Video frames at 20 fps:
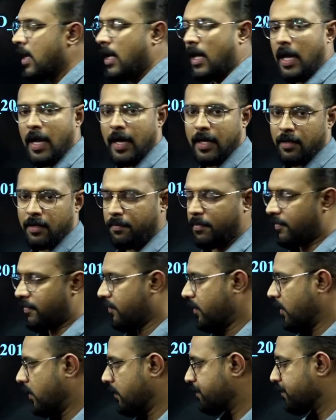are
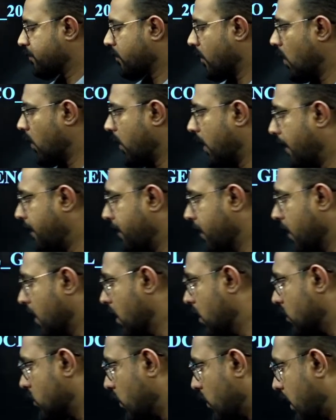preferred. Okay.
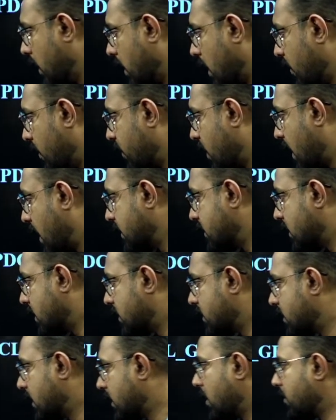So here our answer is
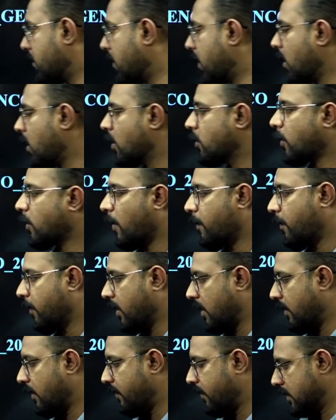nothing but
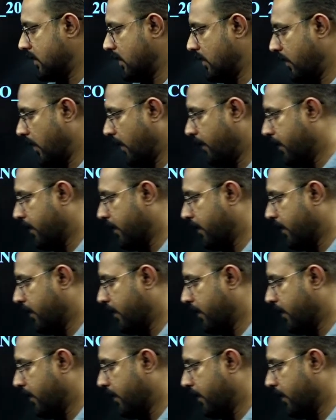topographical survey.